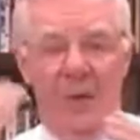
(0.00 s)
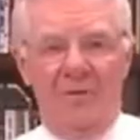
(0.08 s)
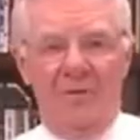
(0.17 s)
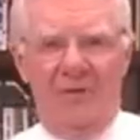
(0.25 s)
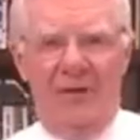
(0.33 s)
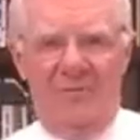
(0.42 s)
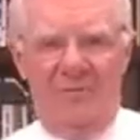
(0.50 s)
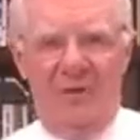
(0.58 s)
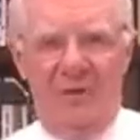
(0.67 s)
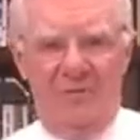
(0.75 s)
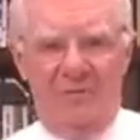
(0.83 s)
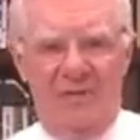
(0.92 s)
represent
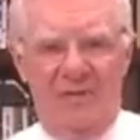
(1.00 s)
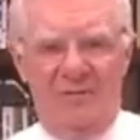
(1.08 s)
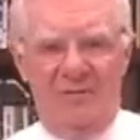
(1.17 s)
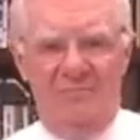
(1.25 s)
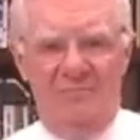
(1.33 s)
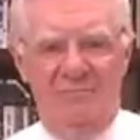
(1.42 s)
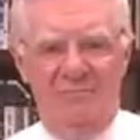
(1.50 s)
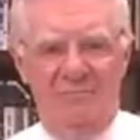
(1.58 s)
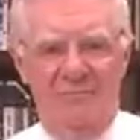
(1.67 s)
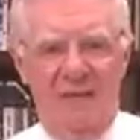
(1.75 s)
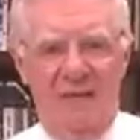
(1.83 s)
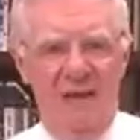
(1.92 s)
frequencies.
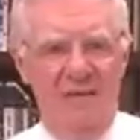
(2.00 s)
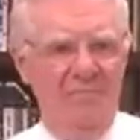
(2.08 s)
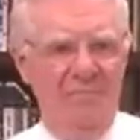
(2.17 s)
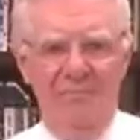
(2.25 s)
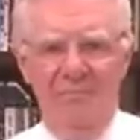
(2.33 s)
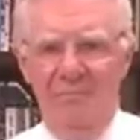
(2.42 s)
Okay?